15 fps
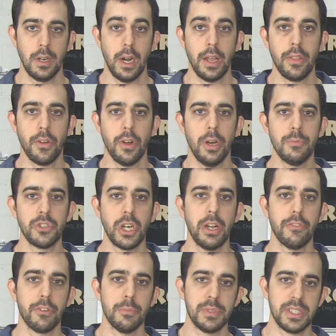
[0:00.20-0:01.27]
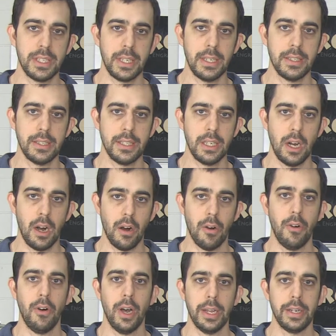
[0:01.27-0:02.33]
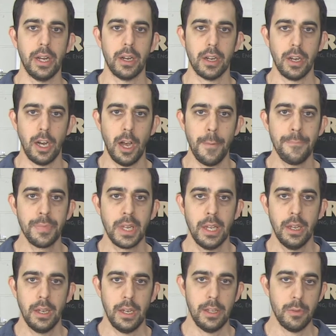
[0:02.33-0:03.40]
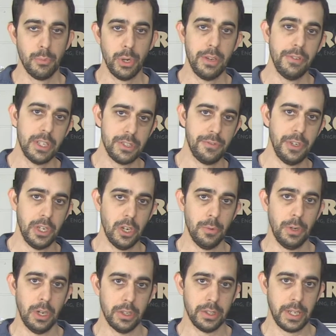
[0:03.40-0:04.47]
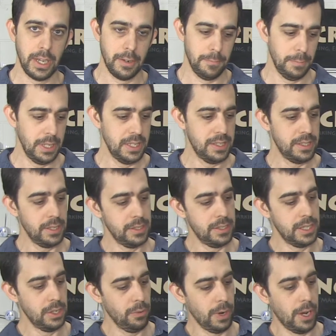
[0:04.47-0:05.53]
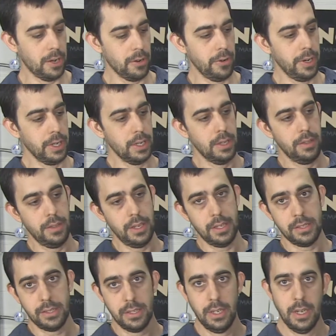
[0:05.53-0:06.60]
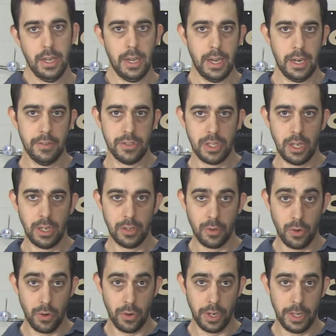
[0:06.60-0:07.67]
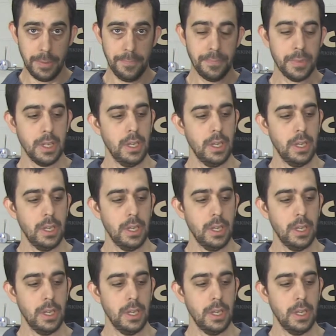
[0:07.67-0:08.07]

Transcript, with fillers: Hi there, I'm Jon from cncroi.com. In the previous video, we looked at me CNC routering this out of solid Corian.